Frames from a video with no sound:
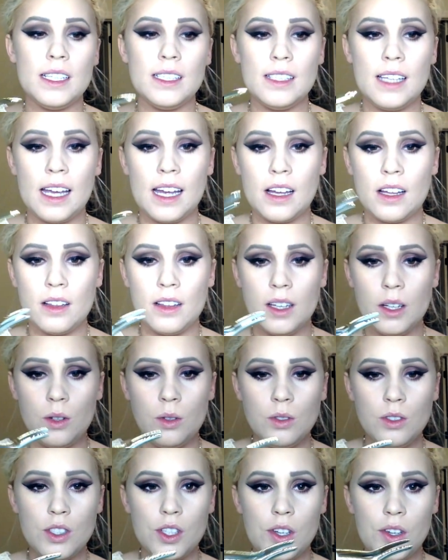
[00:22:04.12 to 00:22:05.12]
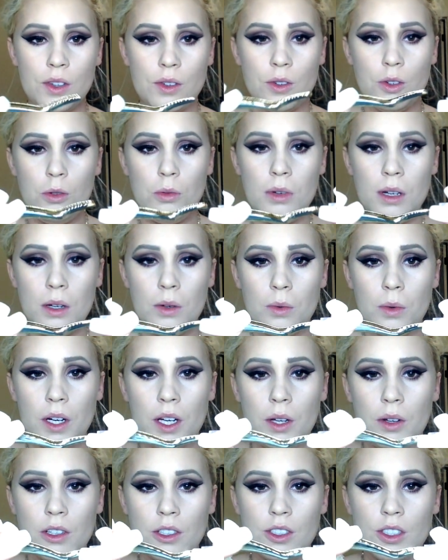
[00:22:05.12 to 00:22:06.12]
this like little tube where
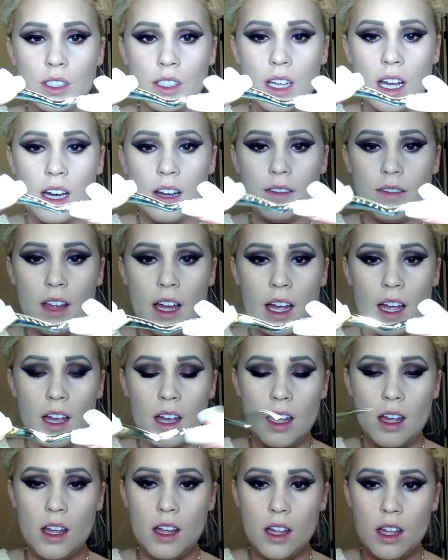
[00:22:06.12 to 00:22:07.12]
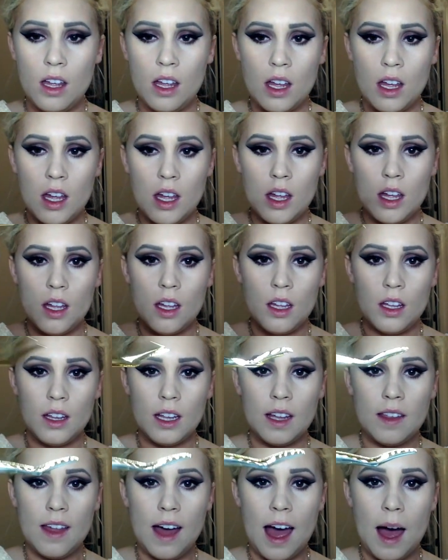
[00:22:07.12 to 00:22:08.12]
you can just kind of like
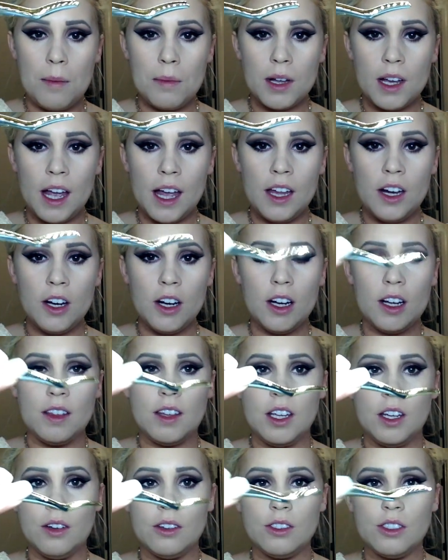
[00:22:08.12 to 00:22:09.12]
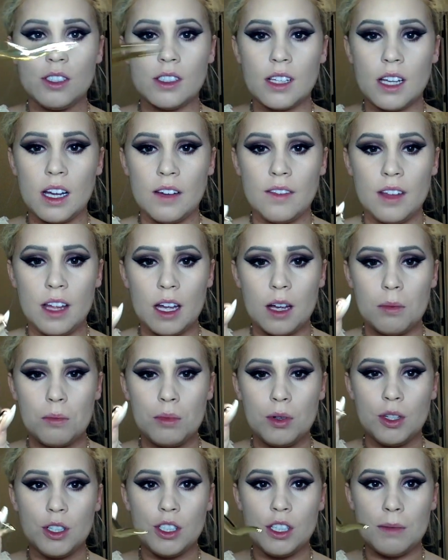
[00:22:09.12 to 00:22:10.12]
the applicator, and then you can just kind of like
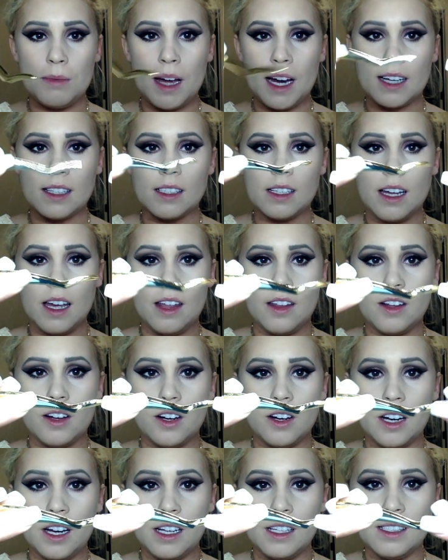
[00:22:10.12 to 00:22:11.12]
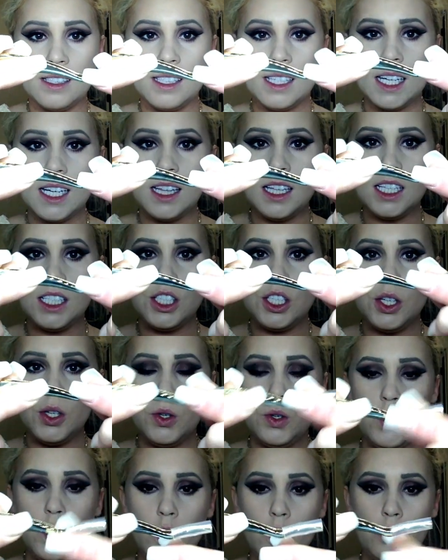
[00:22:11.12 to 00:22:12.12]
push it back together and stick in the
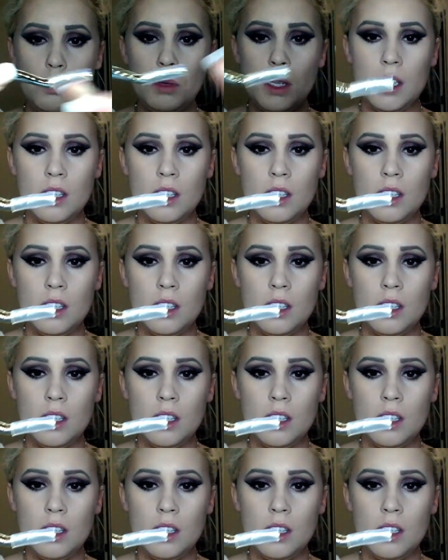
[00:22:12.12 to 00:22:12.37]
tube.